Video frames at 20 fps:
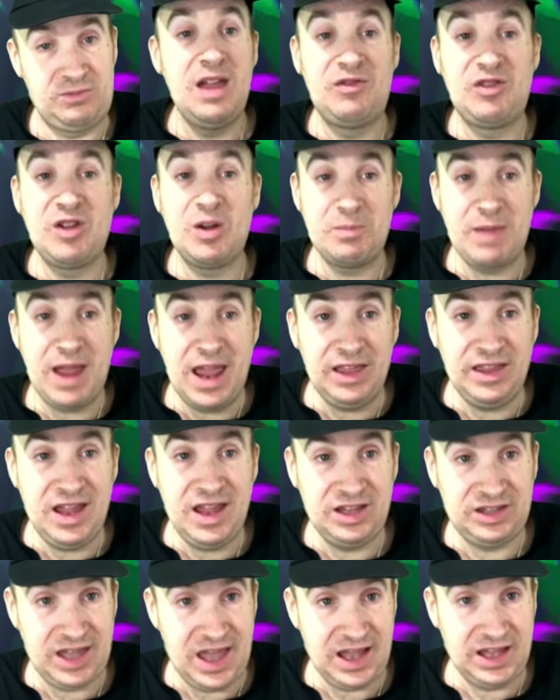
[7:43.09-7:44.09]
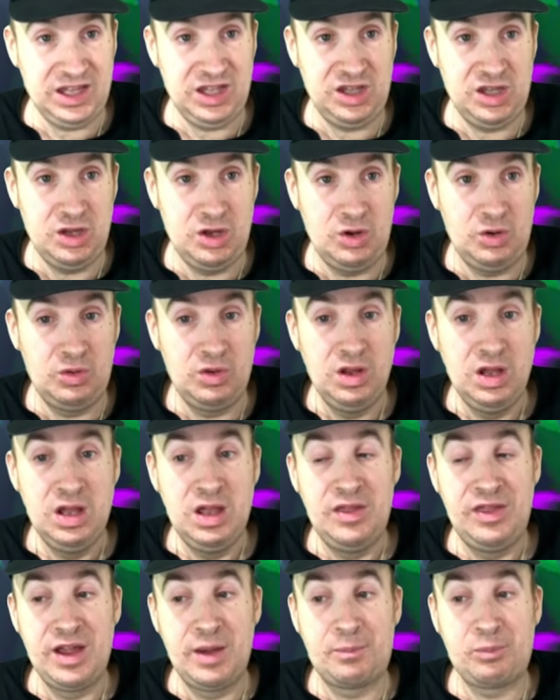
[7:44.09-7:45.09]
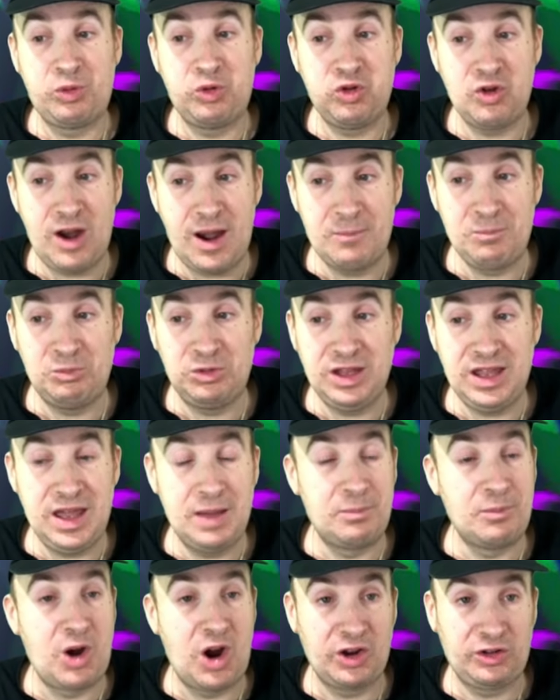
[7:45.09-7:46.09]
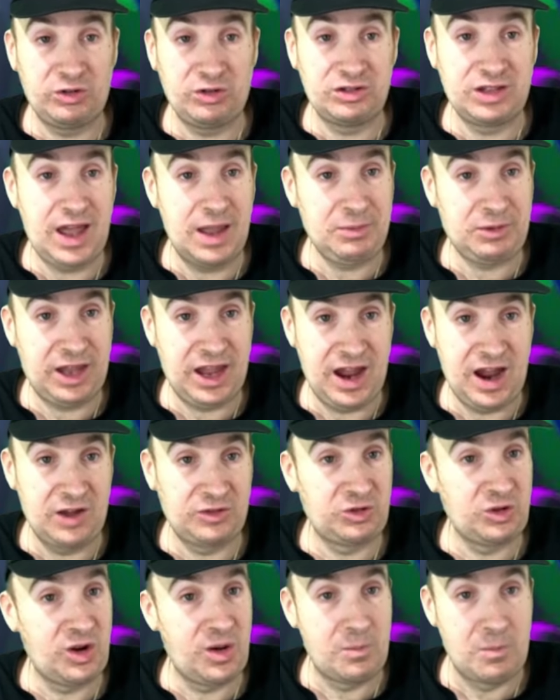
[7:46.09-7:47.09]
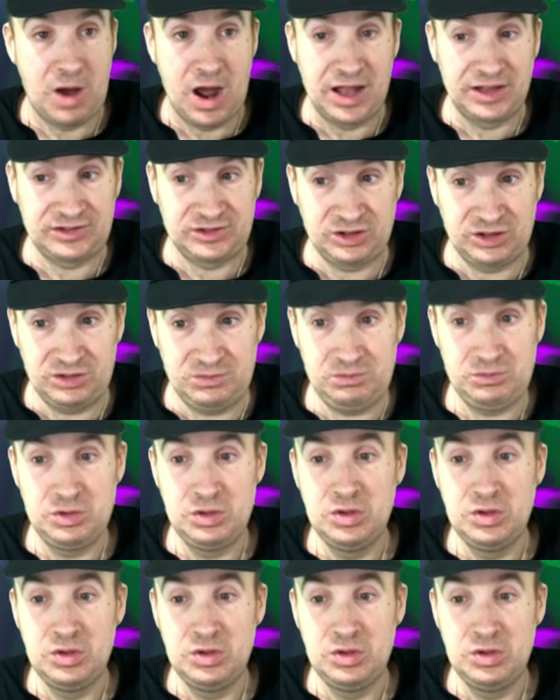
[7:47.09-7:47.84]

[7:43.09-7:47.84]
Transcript: If they're melee attacking you, they're probably a martial type character or monster,